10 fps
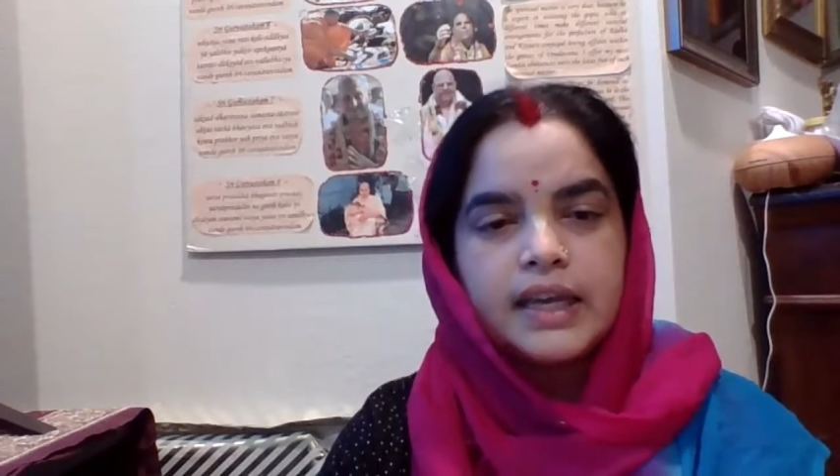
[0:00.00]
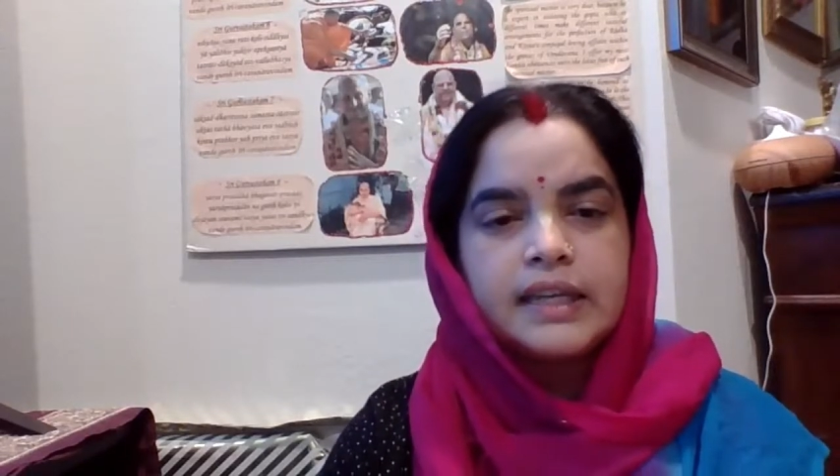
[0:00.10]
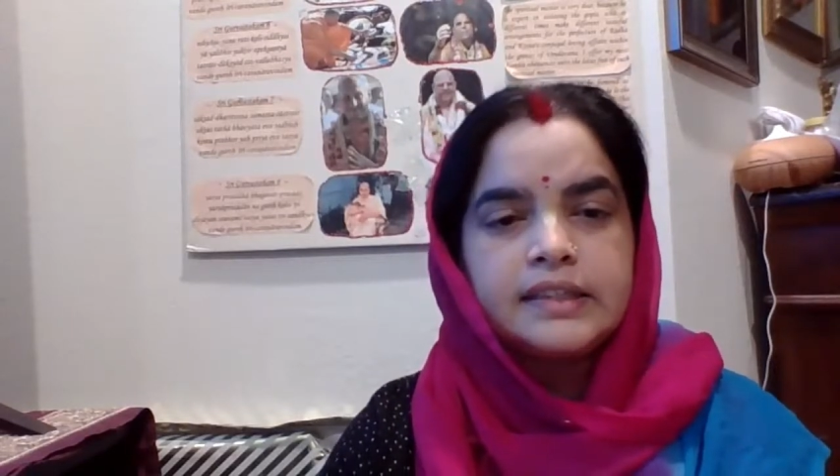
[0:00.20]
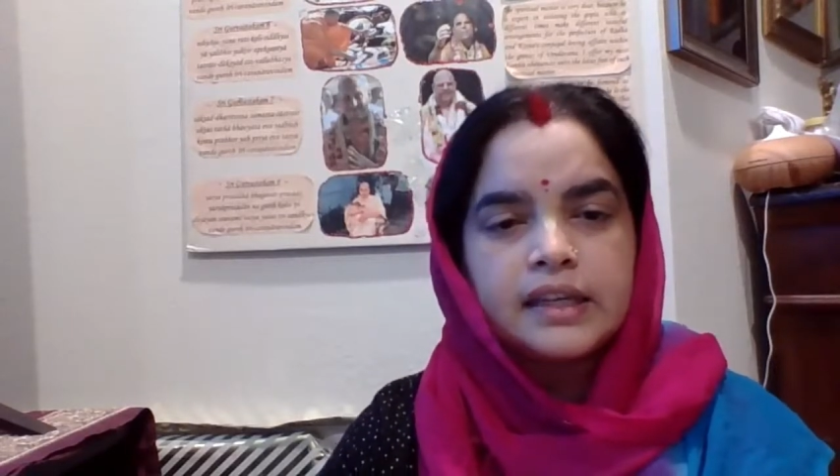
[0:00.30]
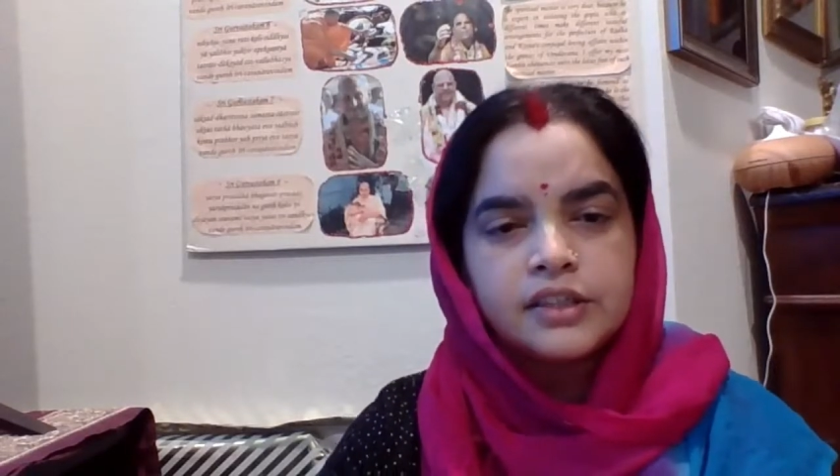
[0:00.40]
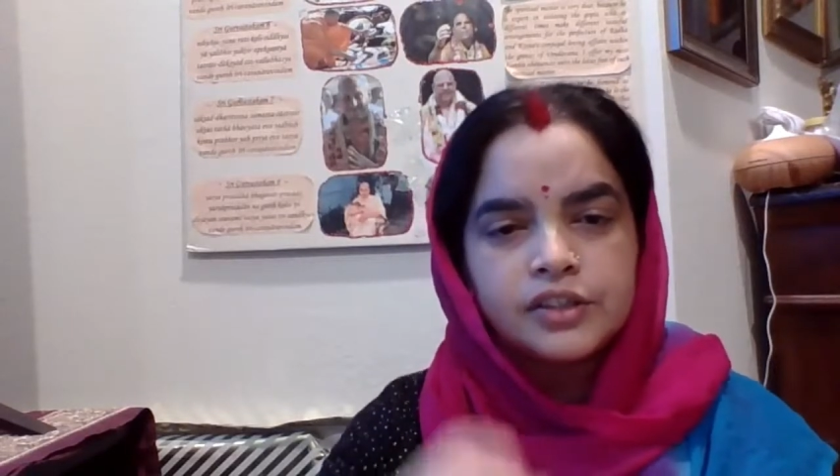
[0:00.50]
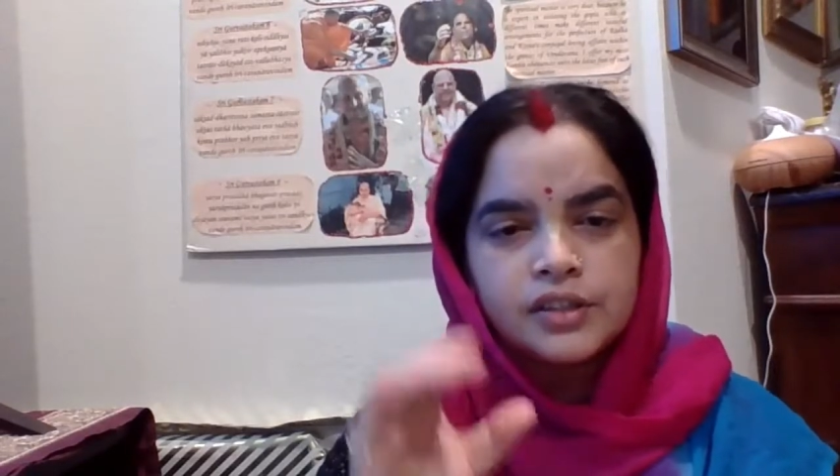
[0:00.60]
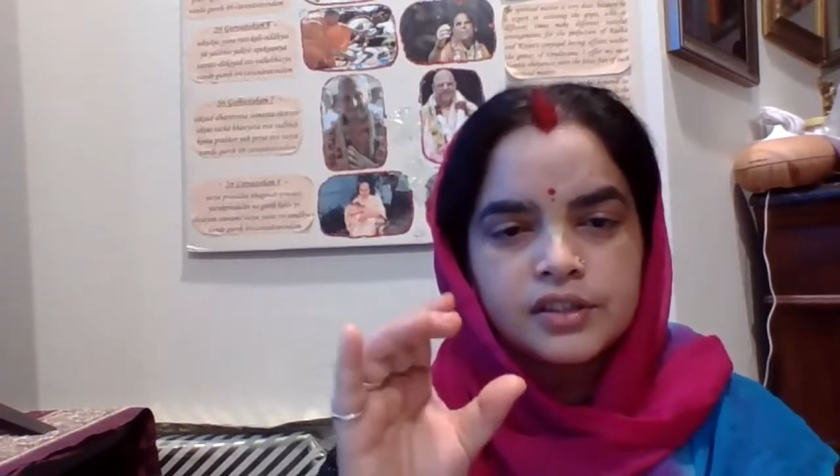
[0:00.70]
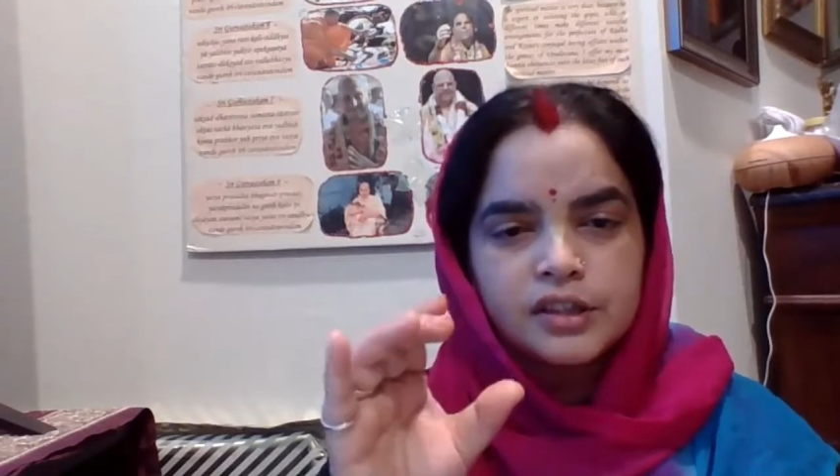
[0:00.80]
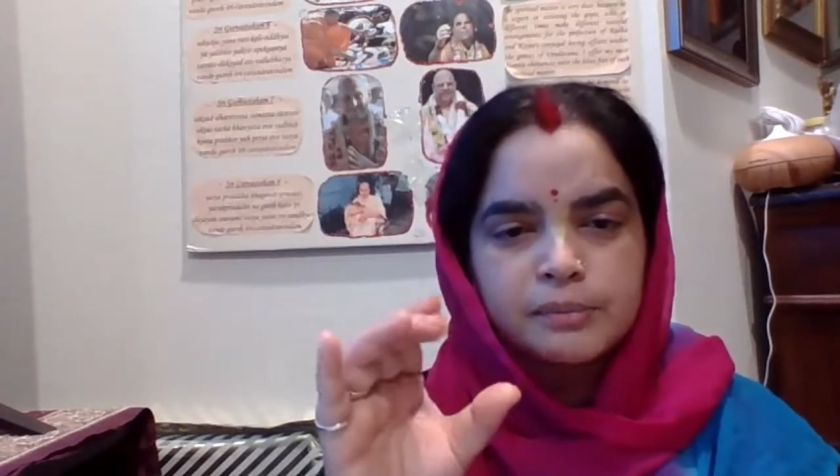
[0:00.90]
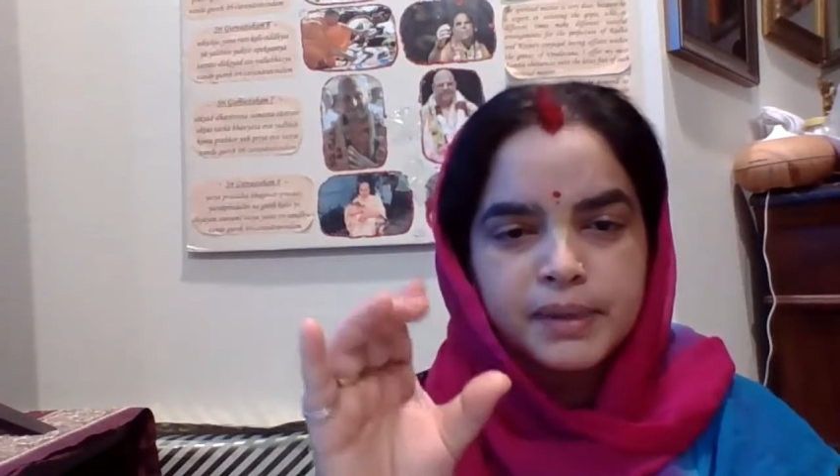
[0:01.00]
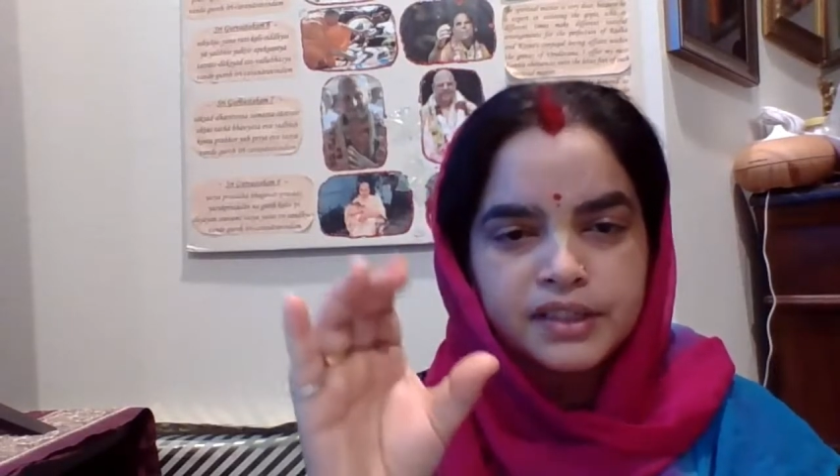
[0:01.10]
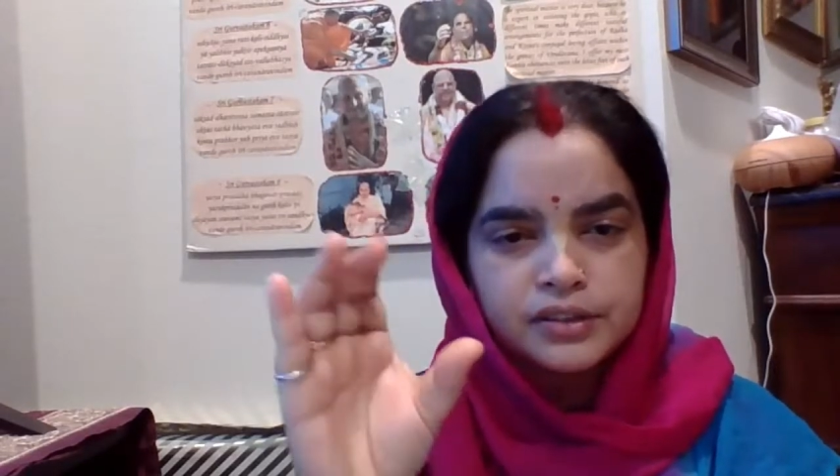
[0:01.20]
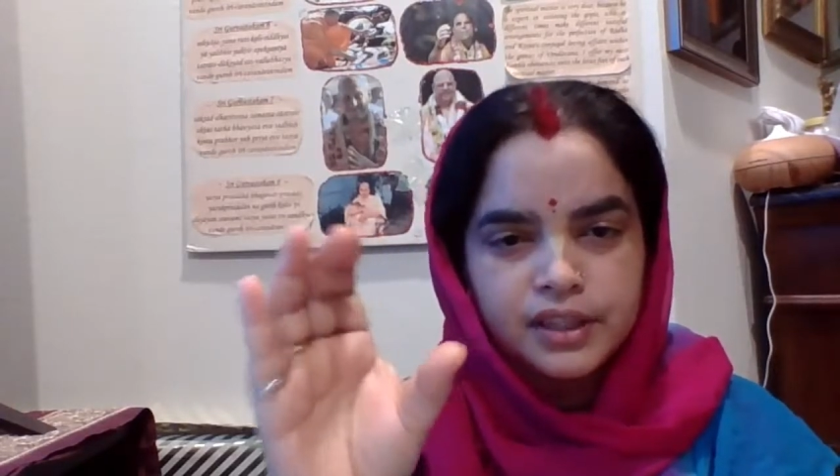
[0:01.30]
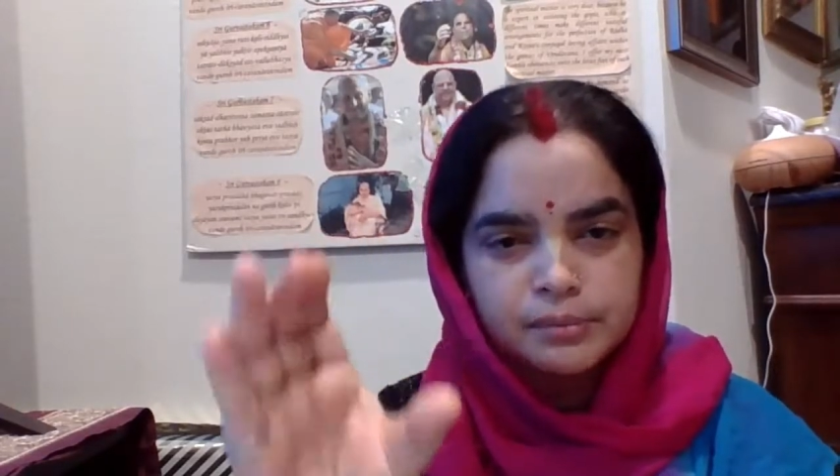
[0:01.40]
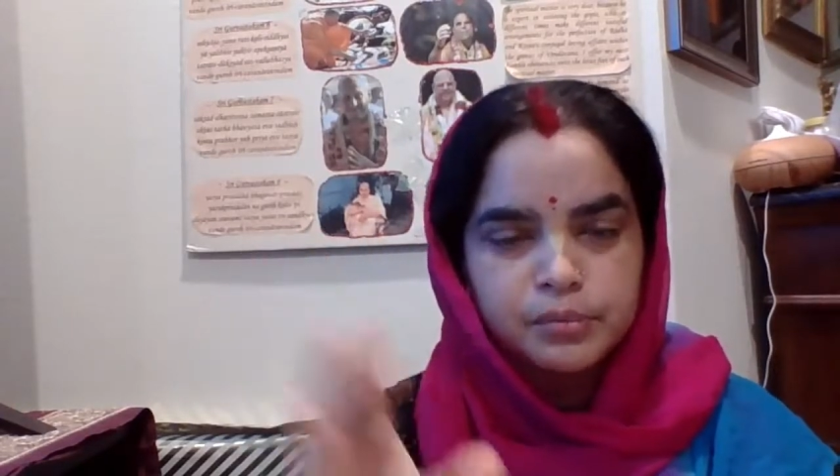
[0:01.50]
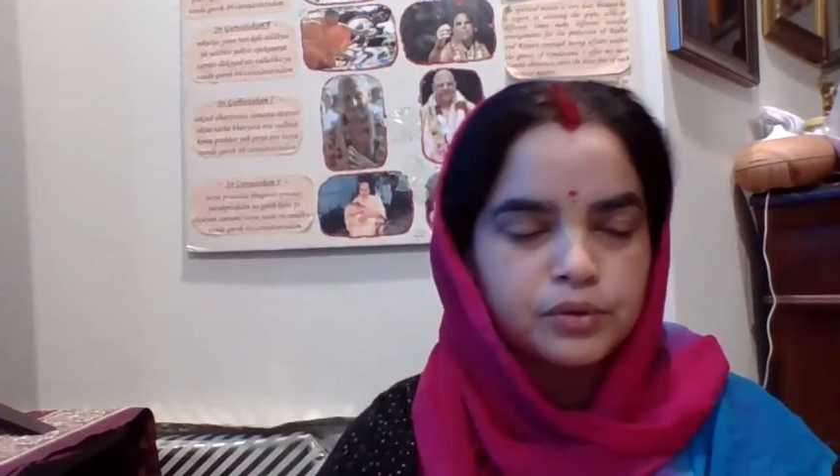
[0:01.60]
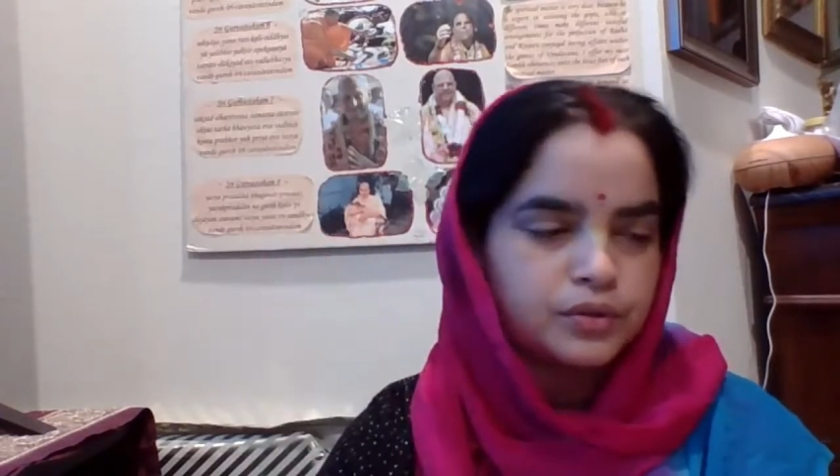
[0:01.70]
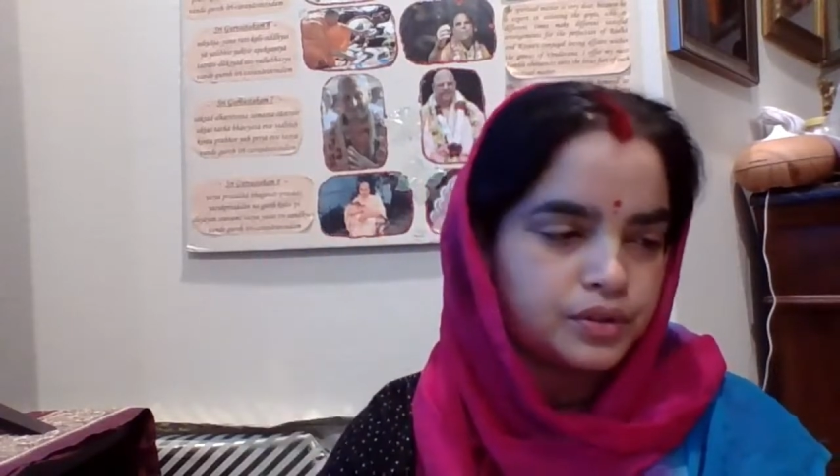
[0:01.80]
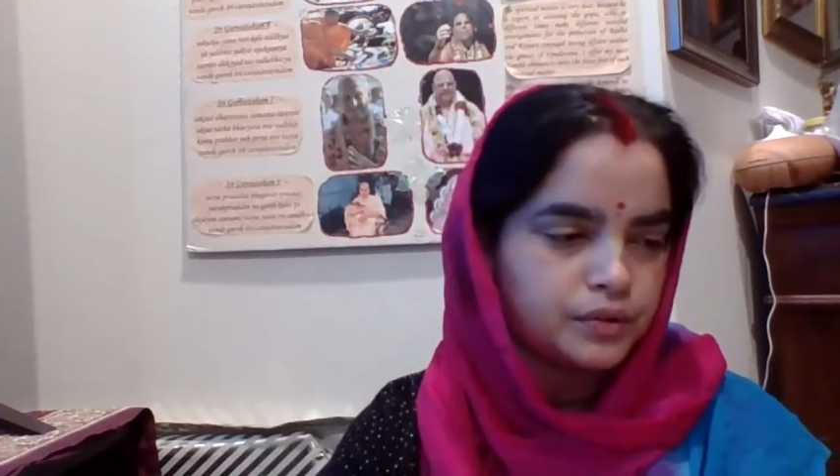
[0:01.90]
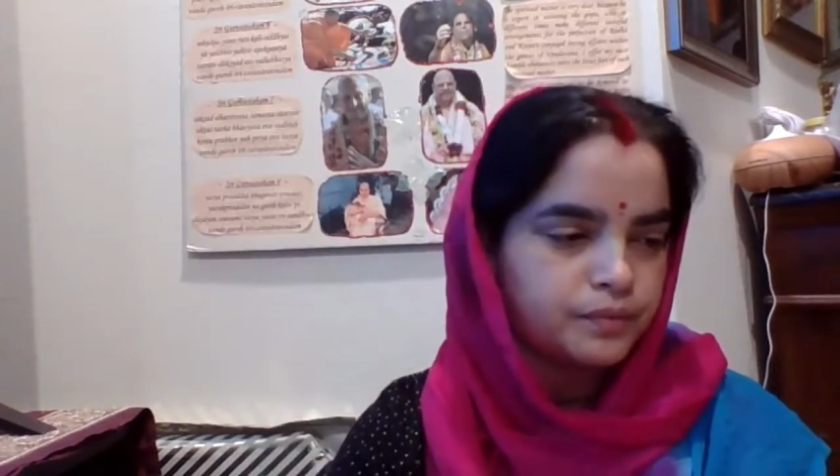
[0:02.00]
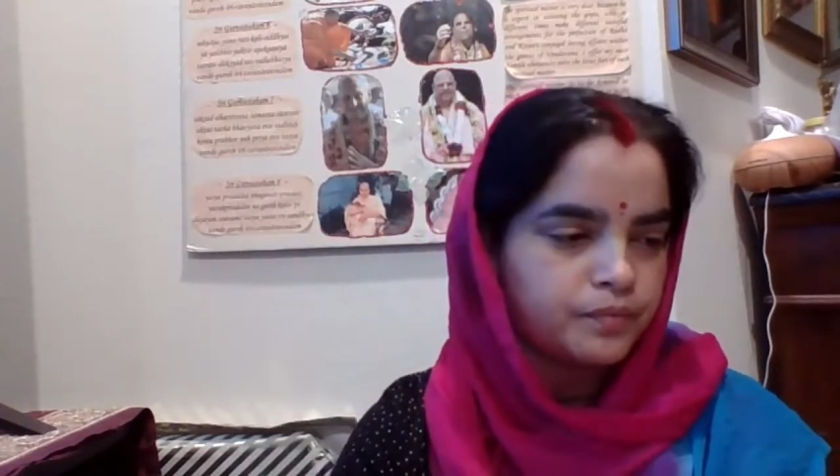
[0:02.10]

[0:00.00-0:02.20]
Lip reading: Intelligence is compared to that boat.